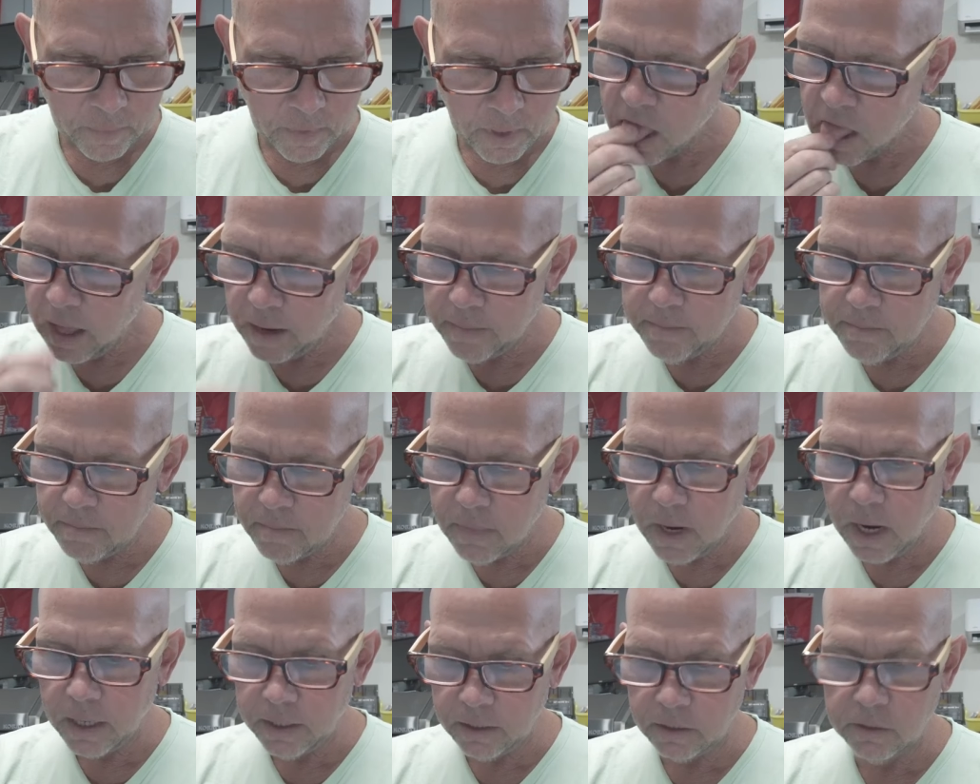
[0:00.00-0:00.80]
I
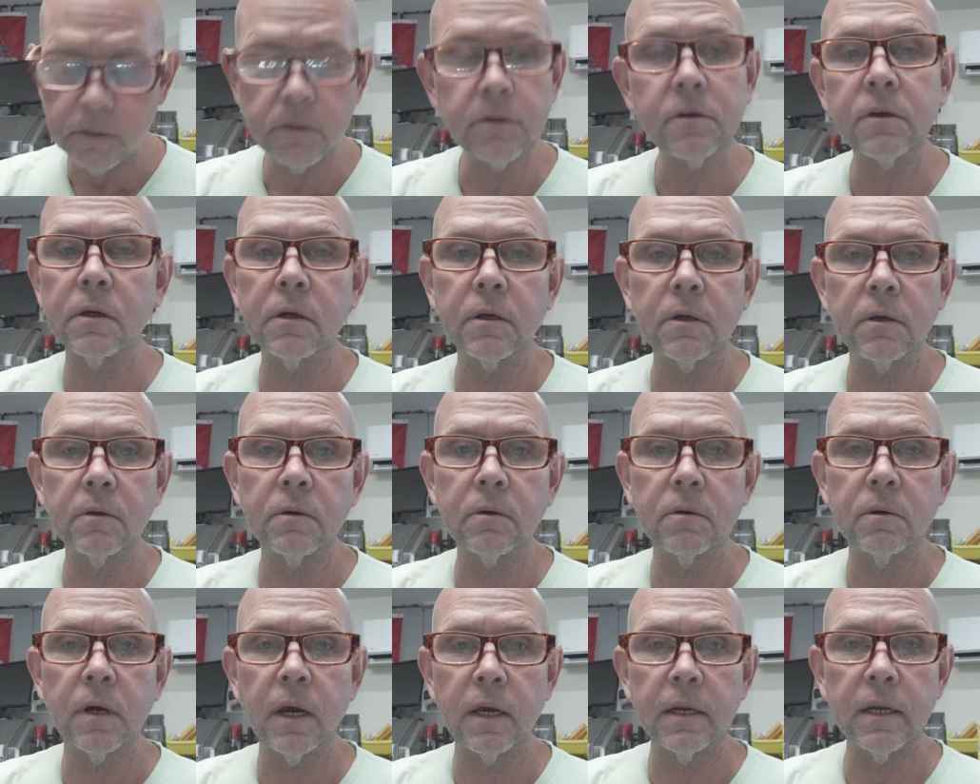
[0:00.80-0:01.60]
might
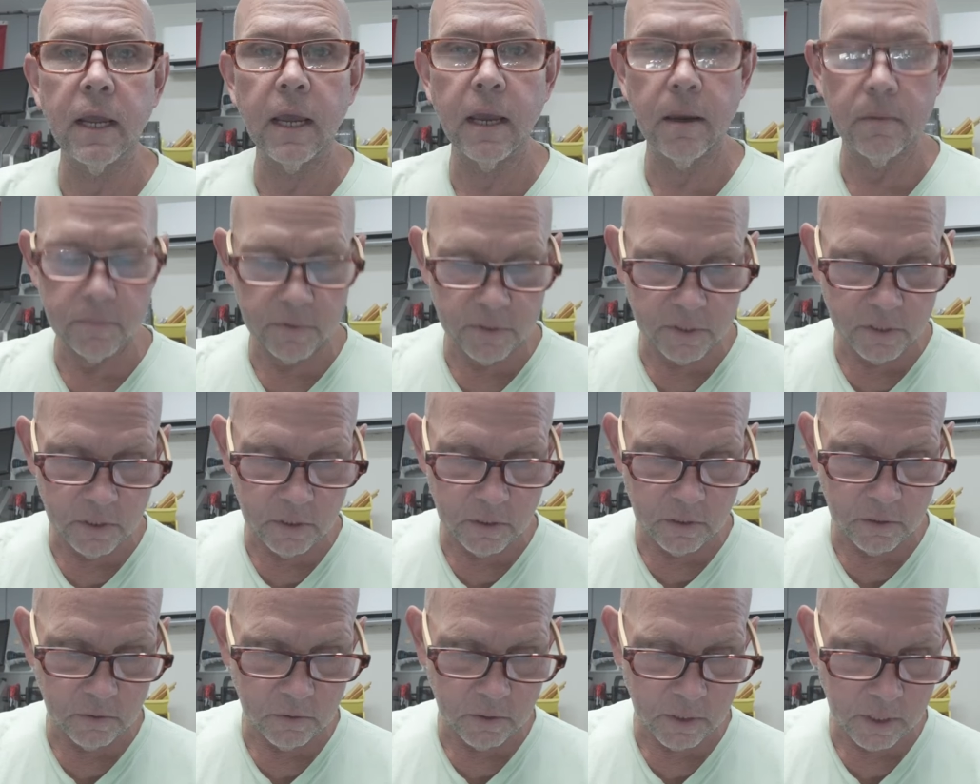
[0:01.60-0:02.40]
do an
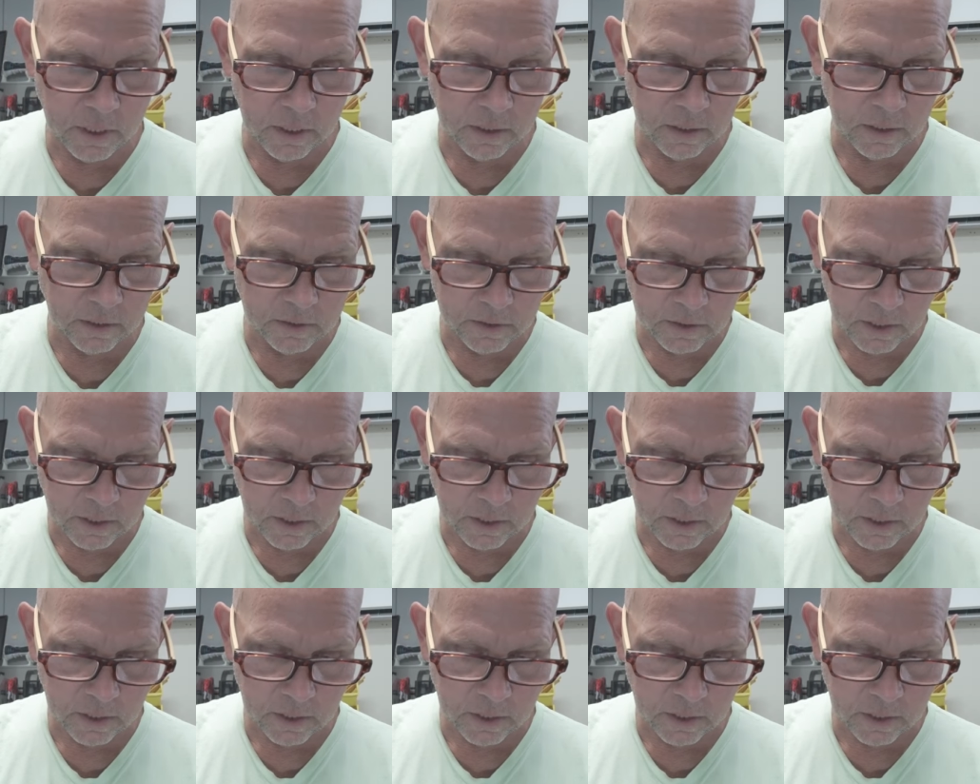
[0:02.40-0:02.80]
M2 in this.